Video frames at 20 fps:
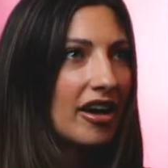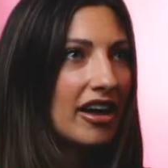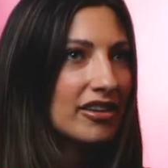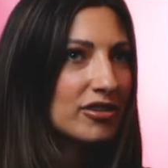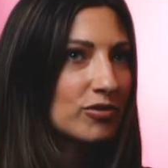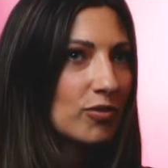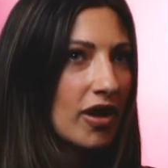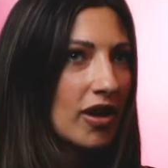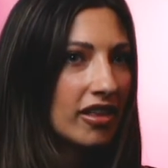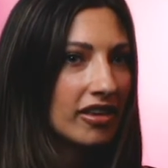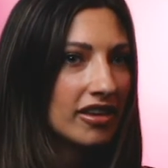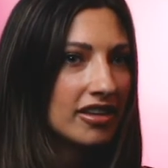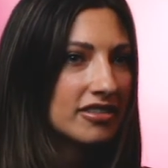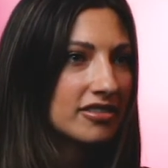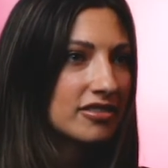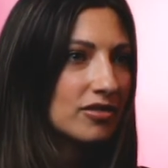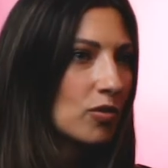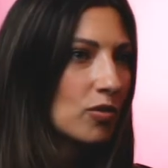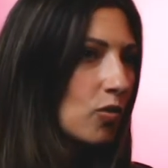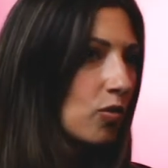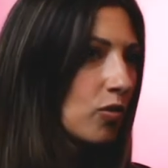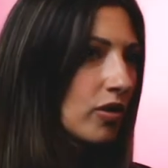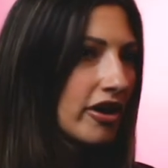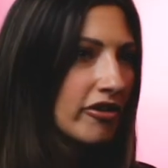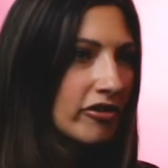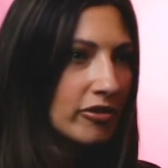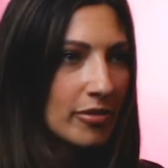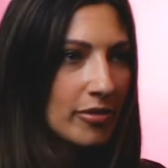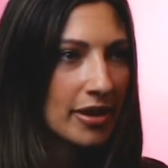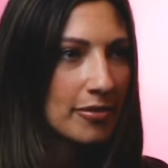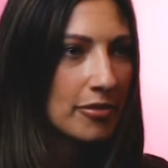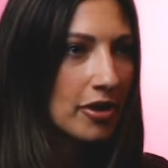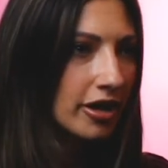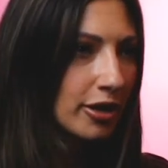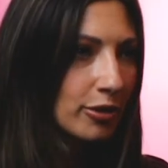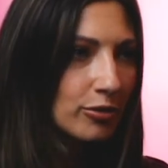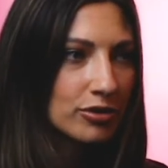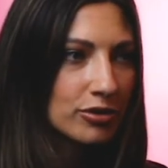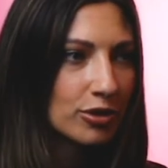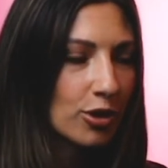as well as whatever my
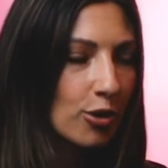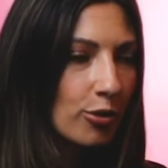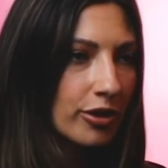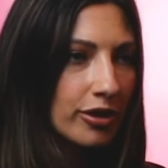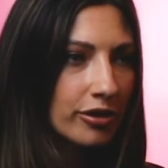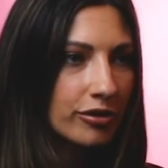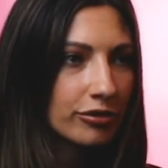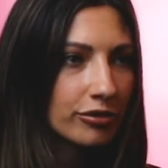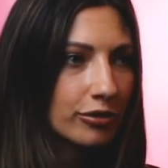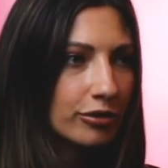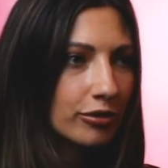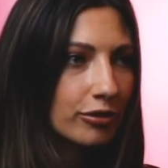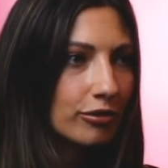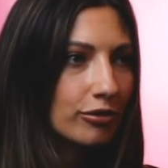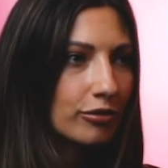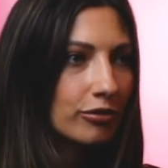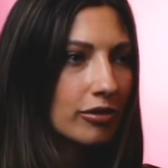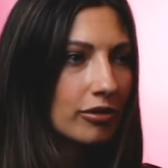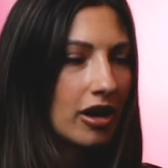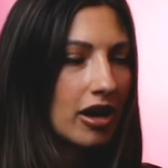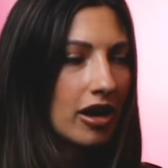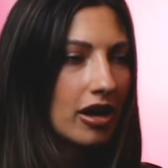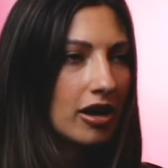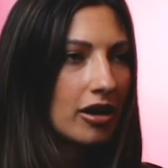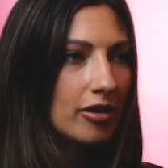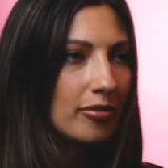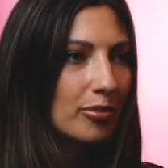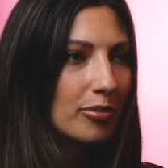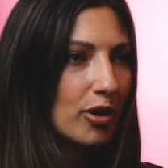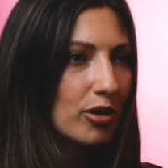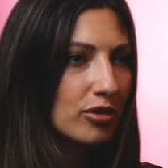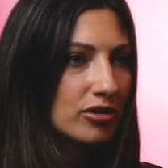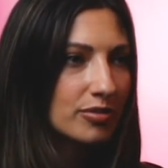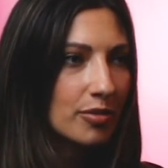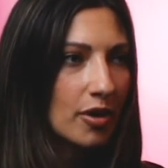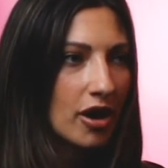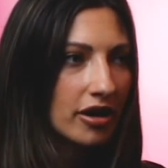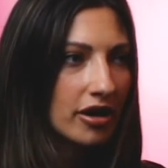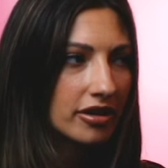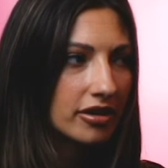body was going through
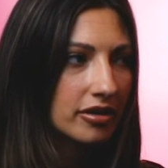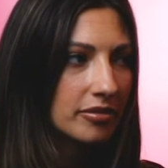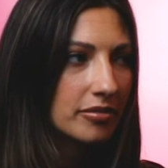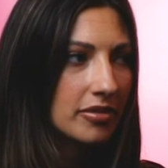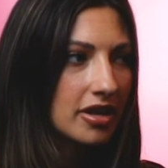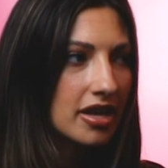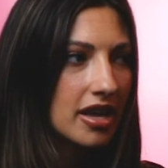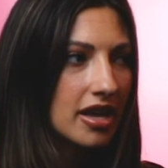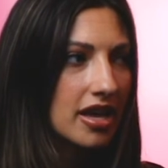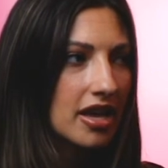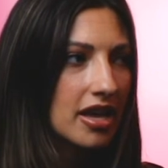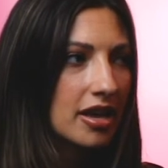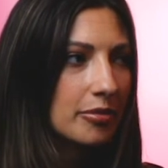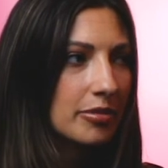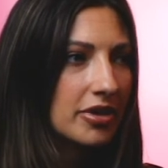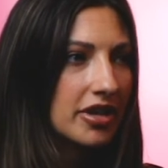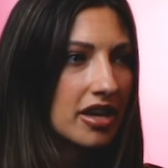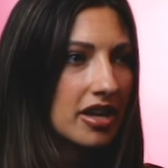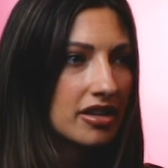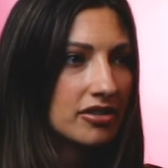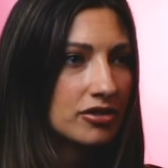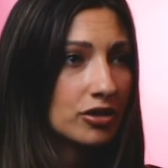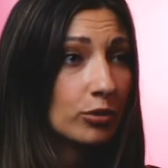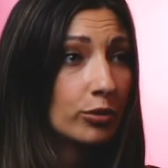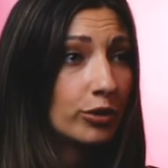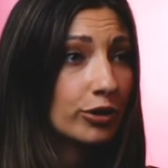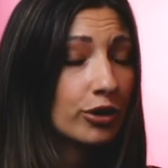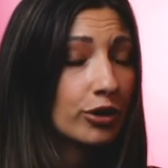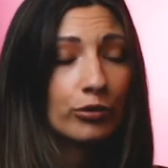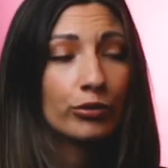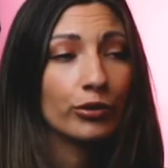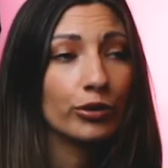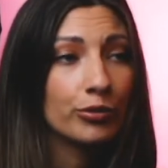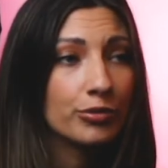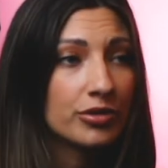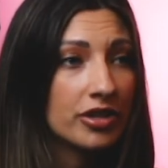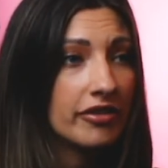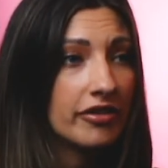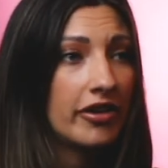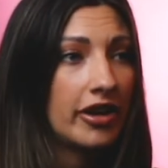postpartum, because there were no
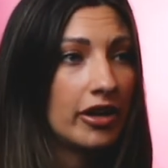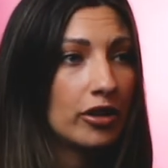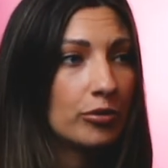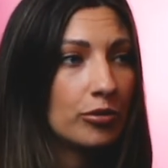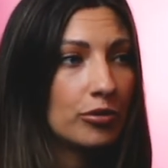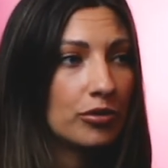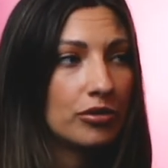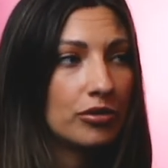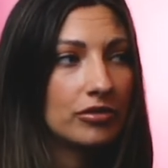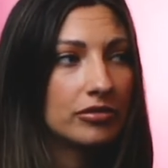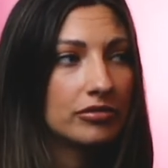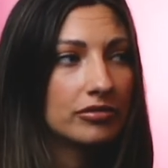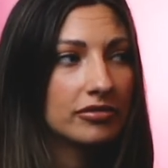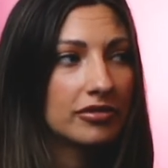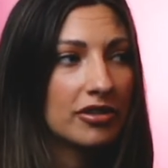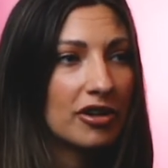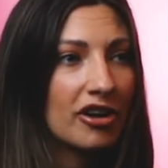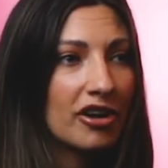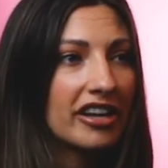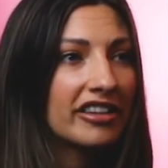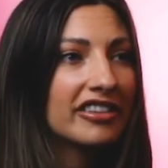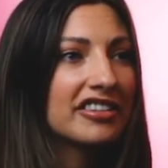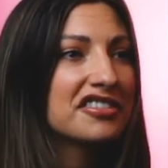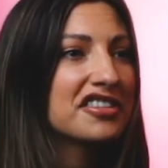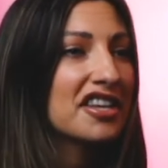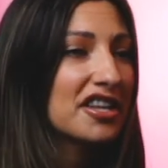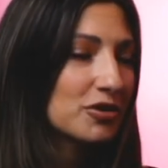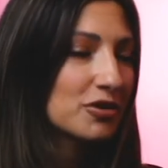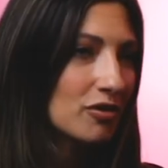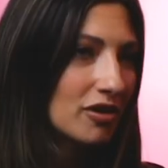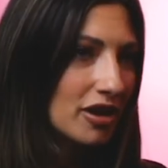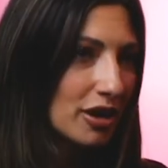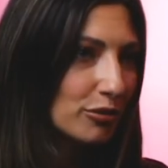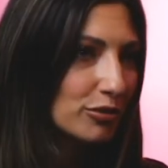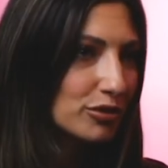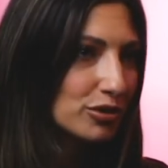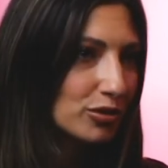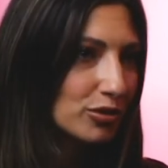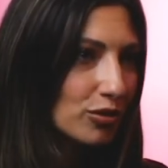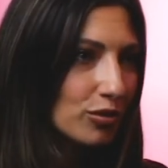rooms available, or at least that's what
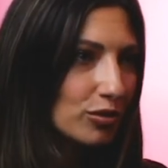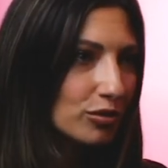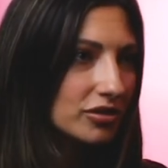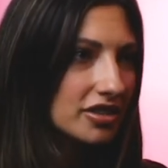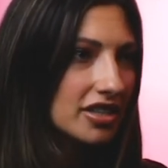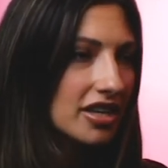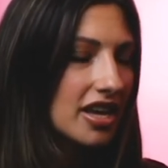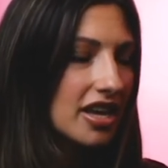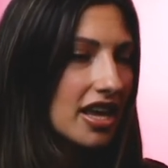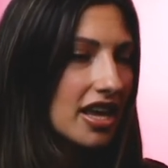I was told.